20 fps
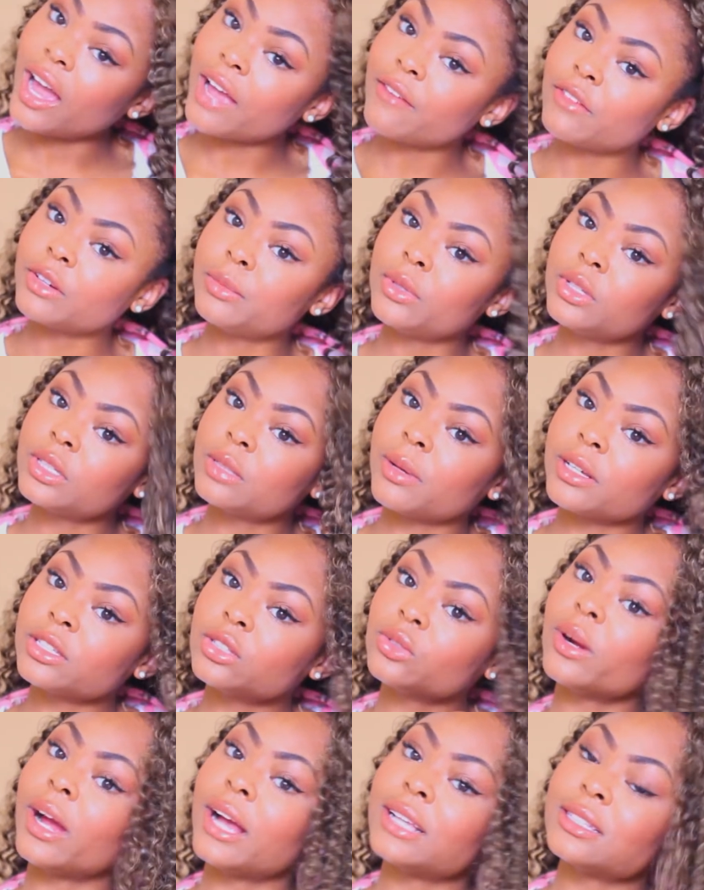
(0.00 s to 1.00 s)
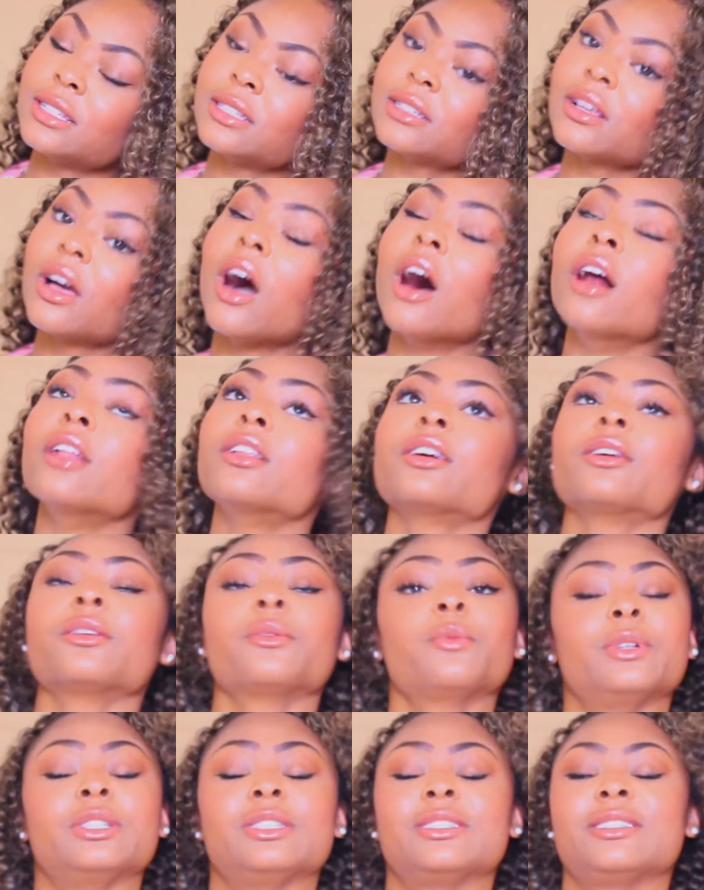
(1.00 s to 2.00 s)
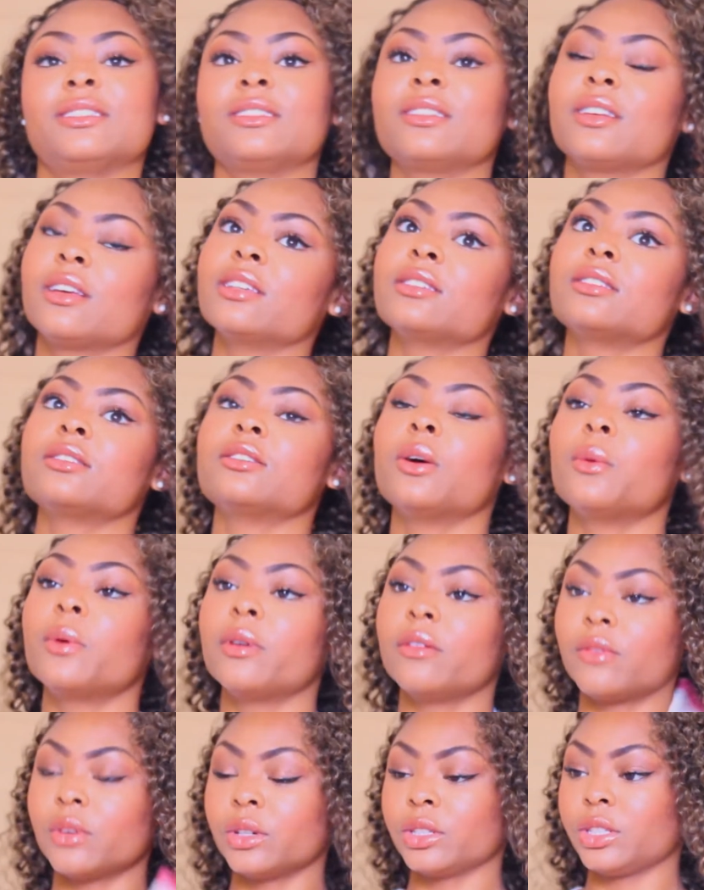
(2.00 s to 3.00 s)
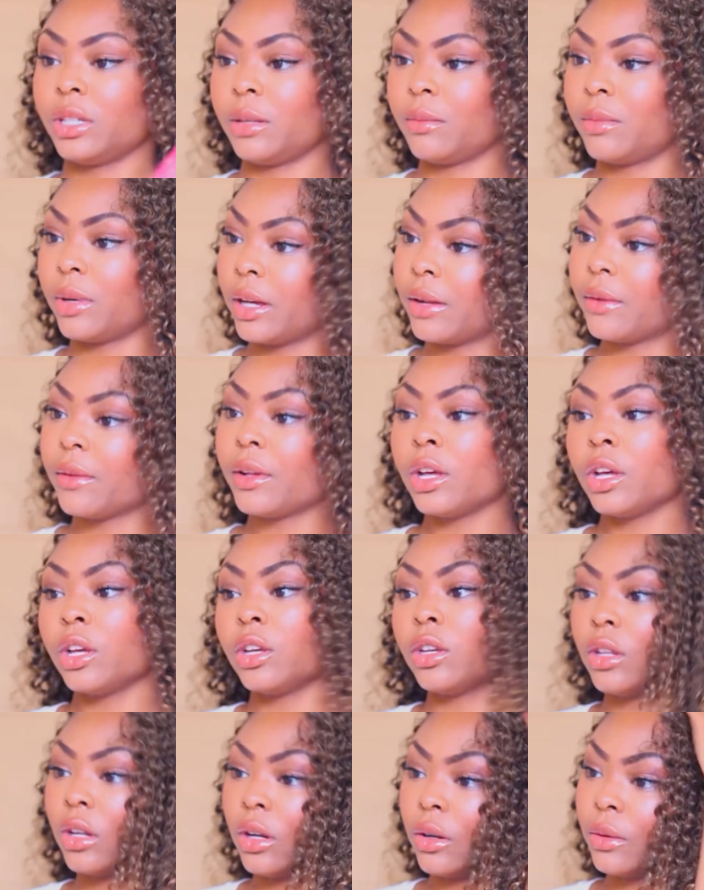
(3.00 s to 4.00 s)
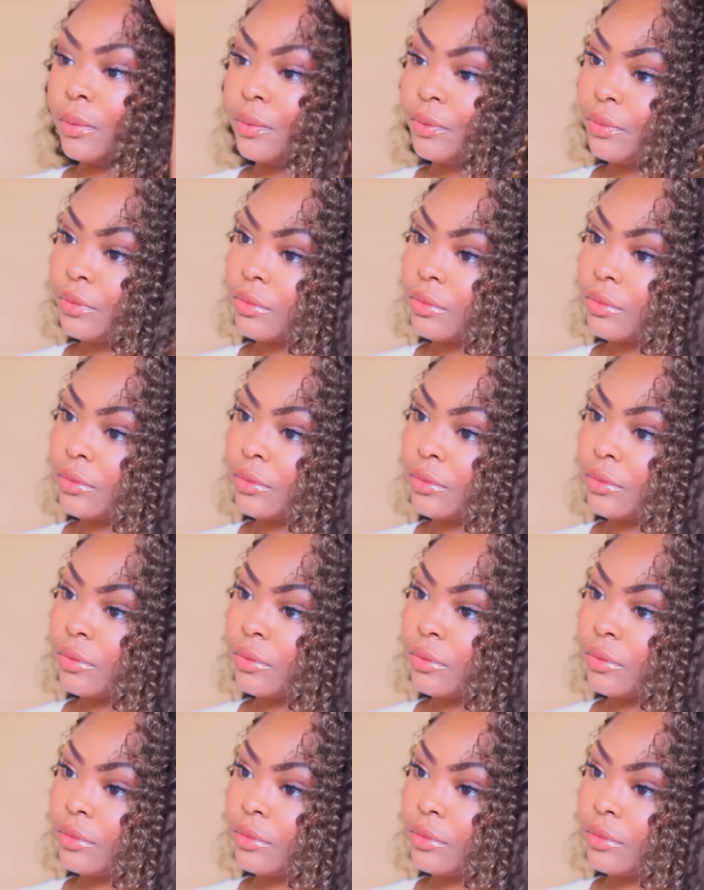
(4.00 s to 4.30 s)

every beauty supply store has this color, which is so unfortunate, but you know,